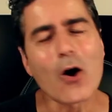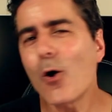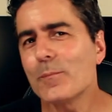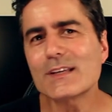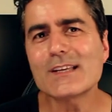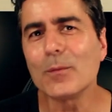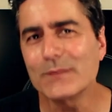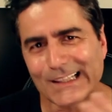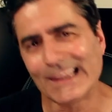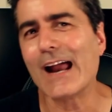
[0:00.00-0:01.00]
hope this
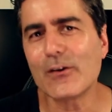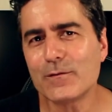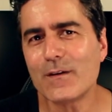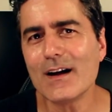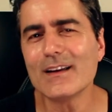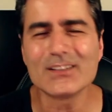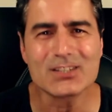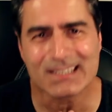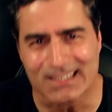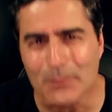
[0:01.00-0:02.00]
helped clarify and
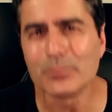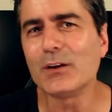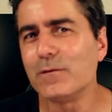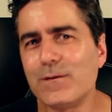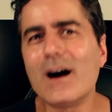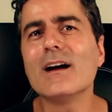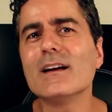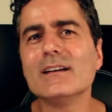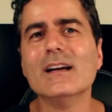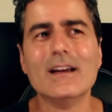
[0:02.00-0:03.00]
just
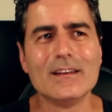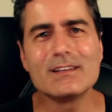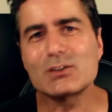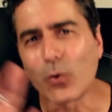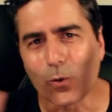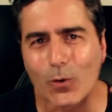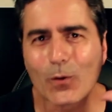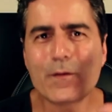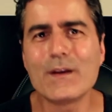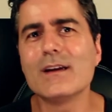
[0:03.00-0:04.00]
simplify this whole
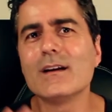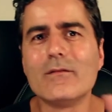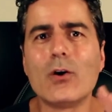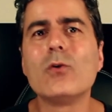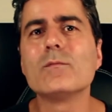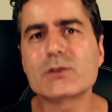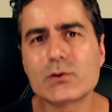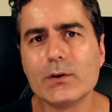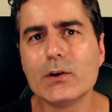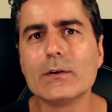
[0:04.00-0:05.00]
thing of a home studio.